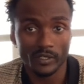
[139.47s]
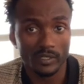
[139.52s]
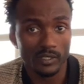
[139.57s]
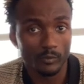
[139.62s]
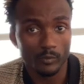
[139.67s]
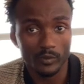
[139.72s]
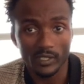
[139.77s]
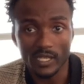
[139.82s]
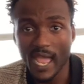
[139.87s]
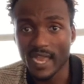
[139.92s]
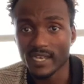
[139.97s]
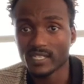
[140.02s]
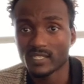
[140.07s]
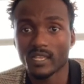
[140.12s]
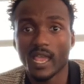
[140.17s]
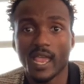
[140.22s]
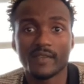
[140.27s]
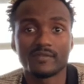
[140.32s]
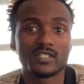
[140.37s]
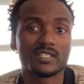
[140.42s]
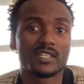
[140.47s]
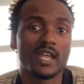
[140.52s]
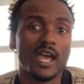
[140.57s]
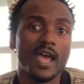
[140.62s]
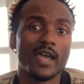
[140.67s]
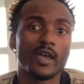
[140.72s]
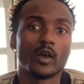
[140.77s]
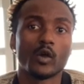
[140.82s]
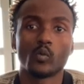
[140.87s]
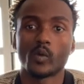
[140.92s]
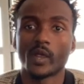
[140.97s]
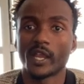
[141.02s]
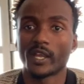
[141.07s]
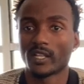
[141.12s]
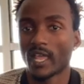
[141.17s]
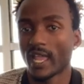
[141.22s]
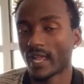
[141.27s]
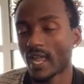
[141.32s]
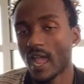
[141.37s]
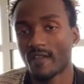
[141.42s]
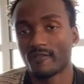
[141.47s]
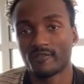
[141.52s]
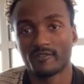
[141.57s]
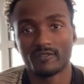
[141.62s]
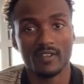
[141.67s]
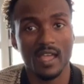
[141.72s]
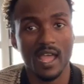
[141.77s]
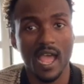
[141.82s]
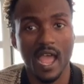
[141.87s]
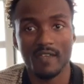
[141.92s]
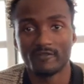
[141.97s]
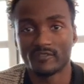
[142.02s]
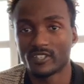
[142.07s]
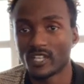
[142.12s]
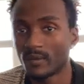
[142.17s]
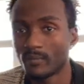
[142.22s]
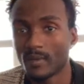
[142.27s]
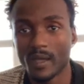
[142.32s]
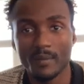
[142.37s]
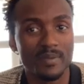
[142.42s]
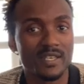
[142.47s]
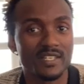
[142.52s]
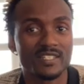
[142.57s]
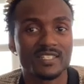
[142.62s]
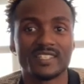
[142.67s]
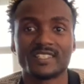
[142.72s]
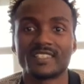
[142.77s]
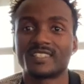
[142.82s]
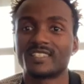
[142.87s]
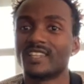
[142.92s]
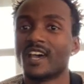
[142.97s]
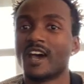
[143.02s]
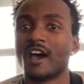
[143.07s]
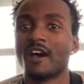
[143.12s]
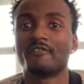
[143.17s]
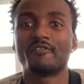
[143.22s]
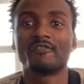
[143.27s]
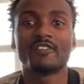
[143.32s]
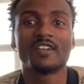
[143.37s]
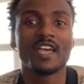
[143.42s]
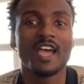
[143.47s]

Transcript: relaxed lifestyle where like I've done my business stuff.